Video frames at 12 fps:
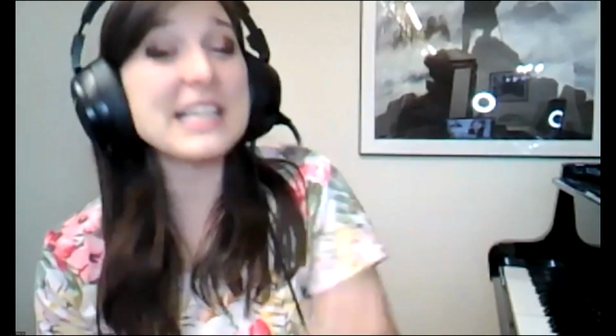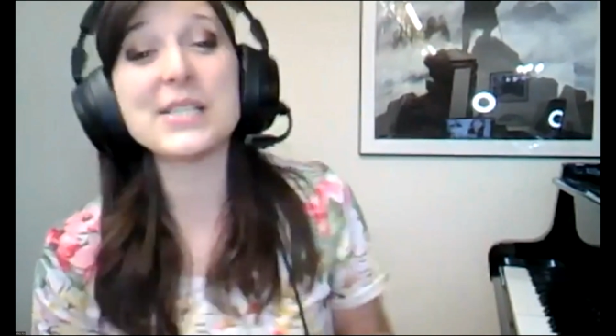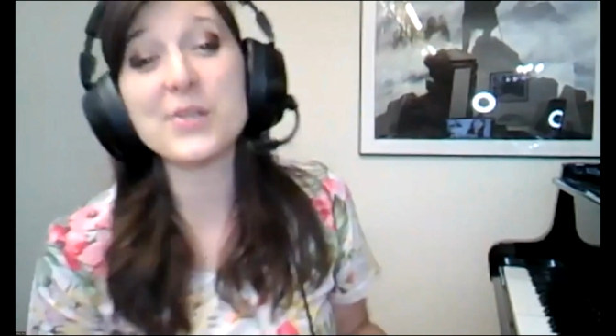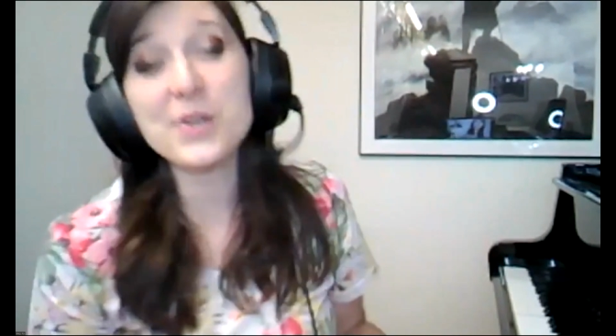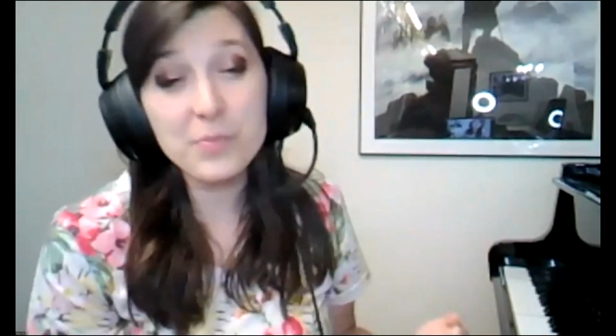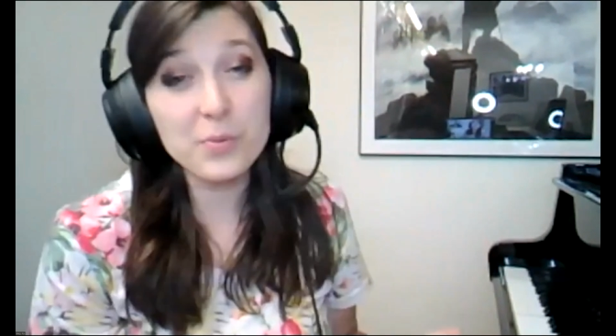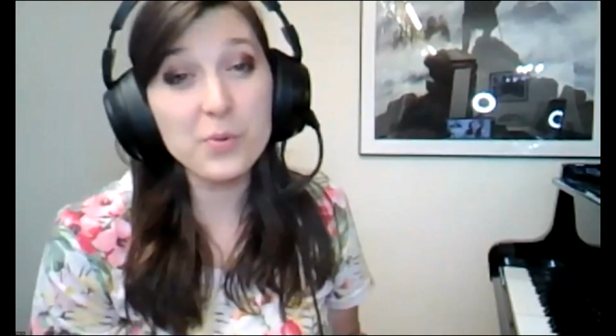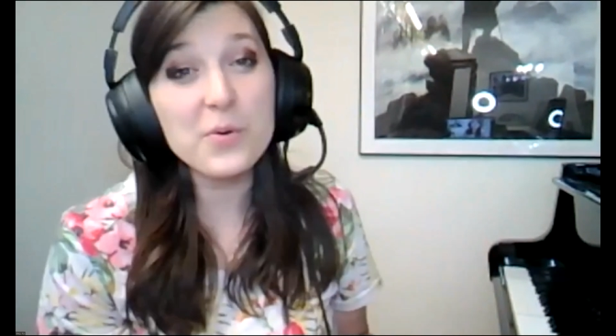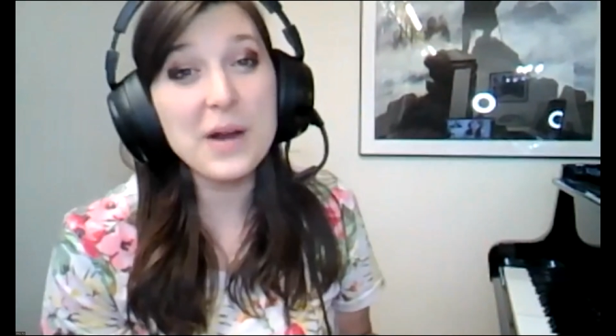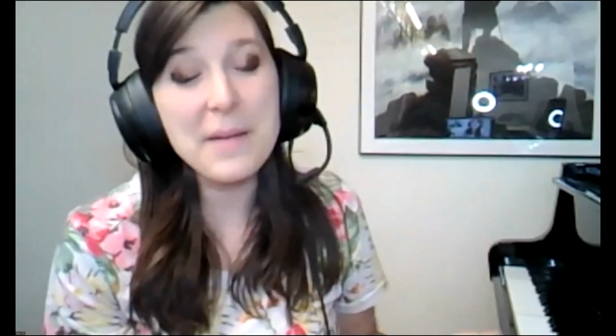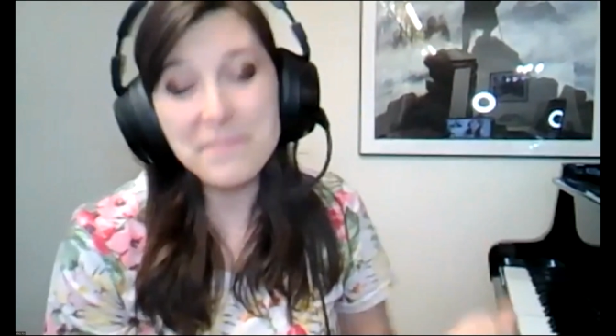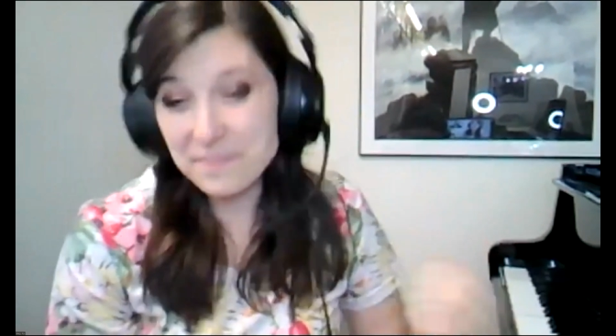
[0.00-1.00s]
history
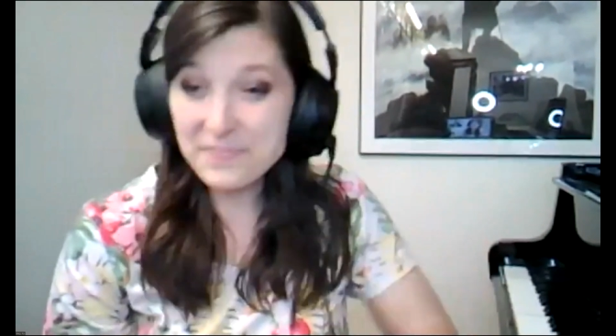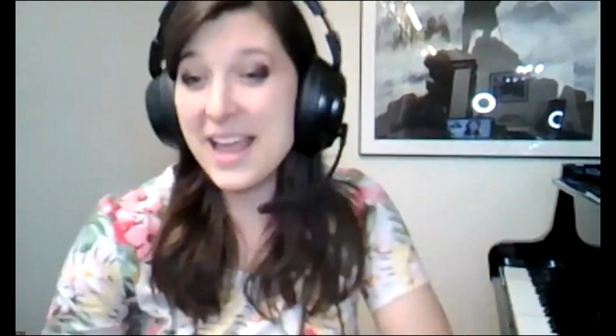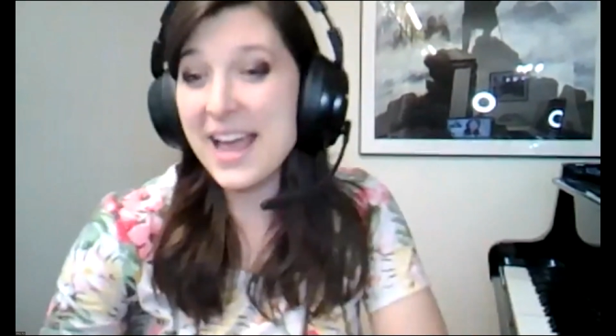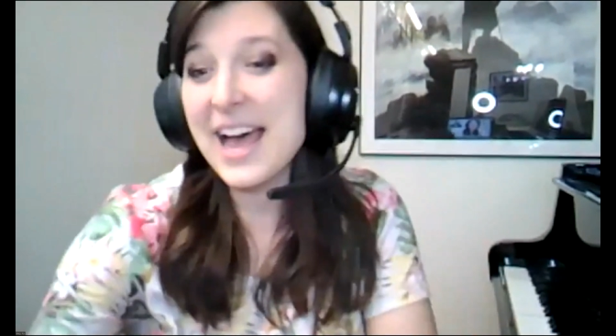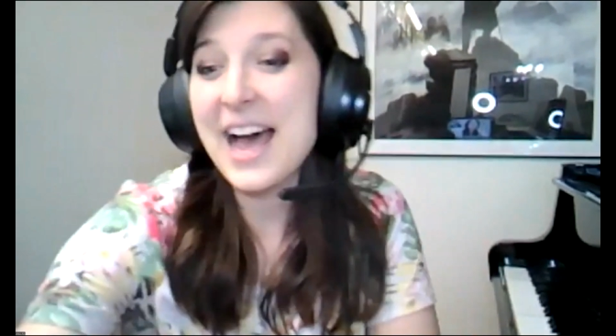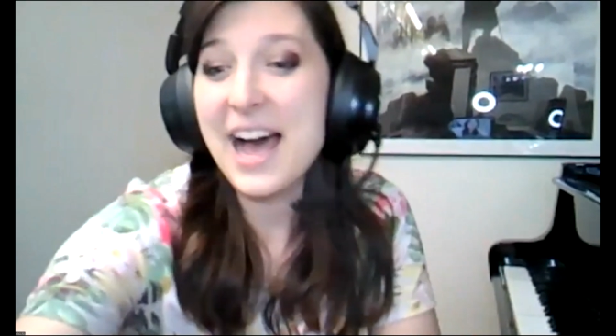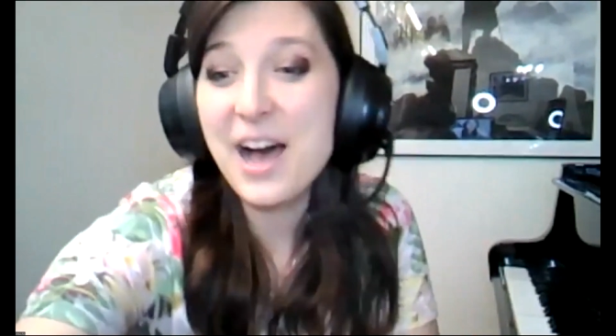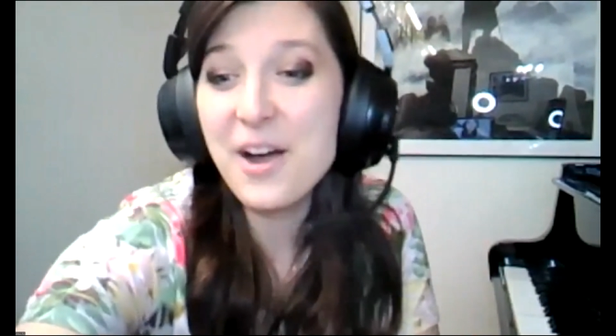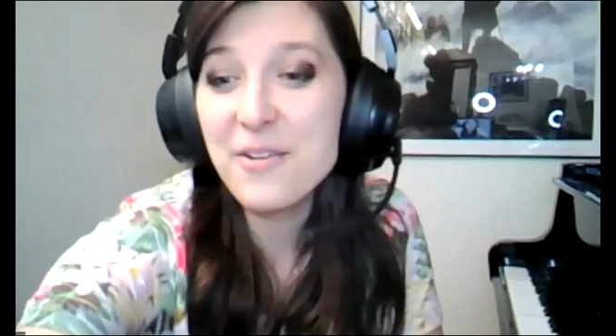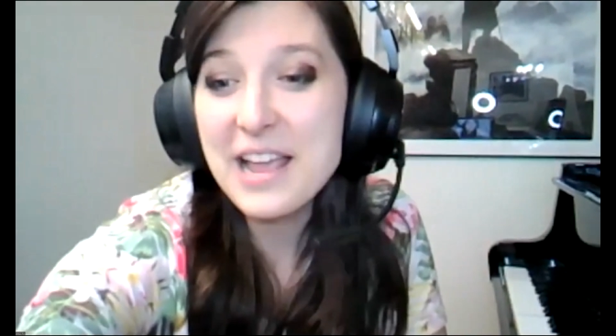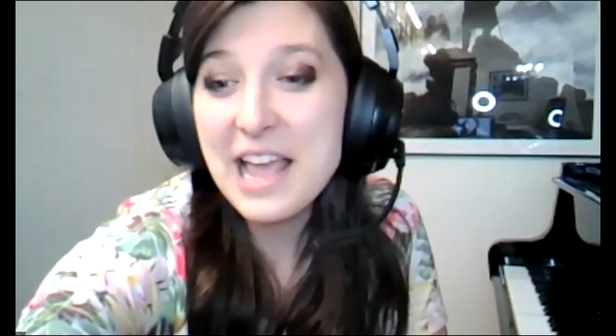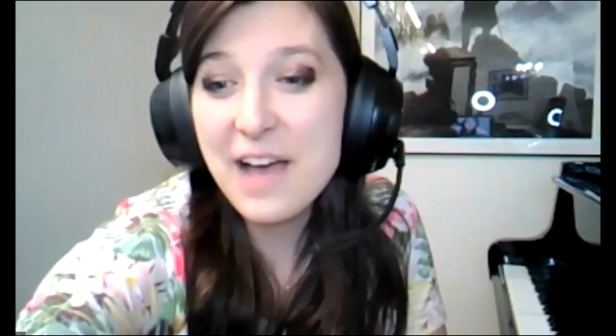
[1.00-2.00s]
program.
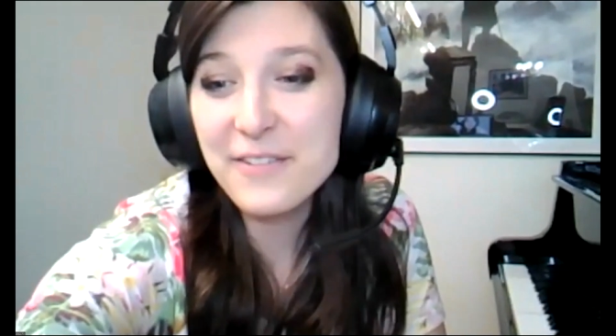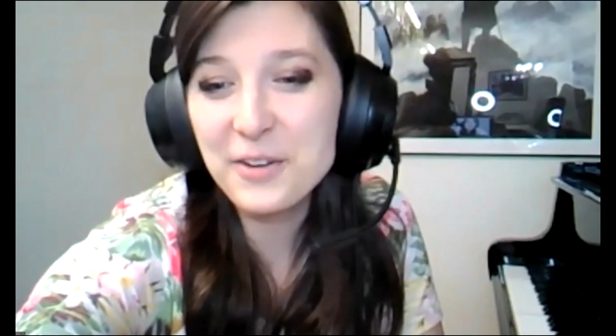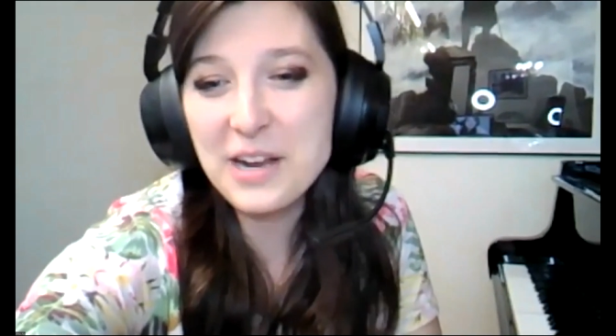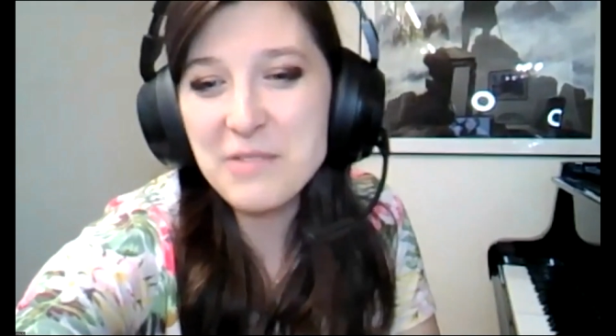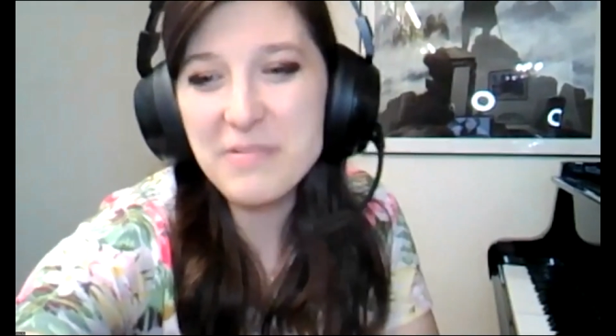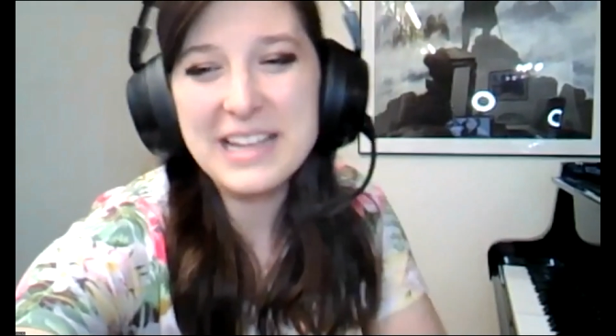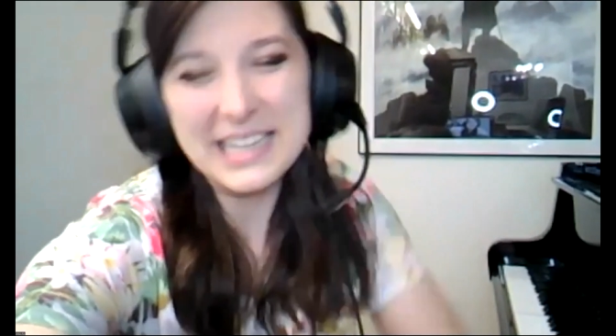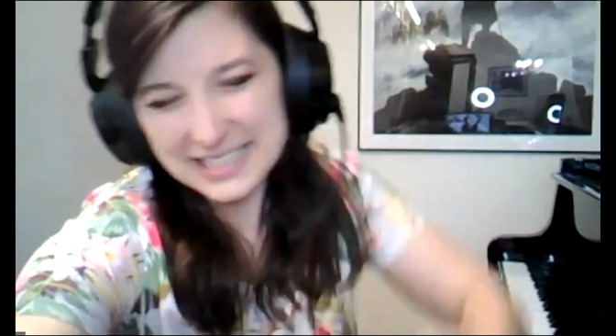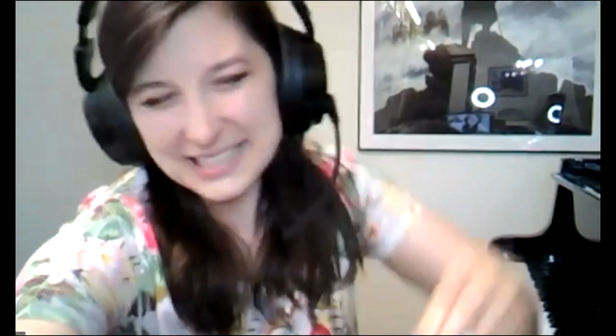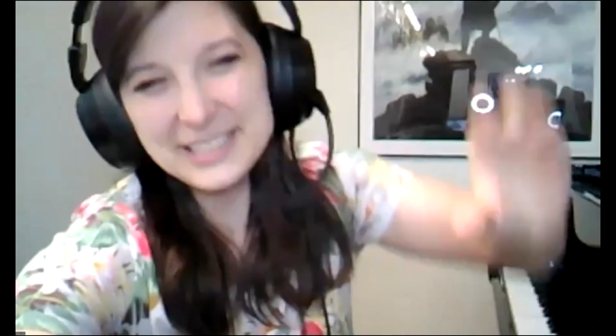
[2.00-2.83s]
All right. Have a great week.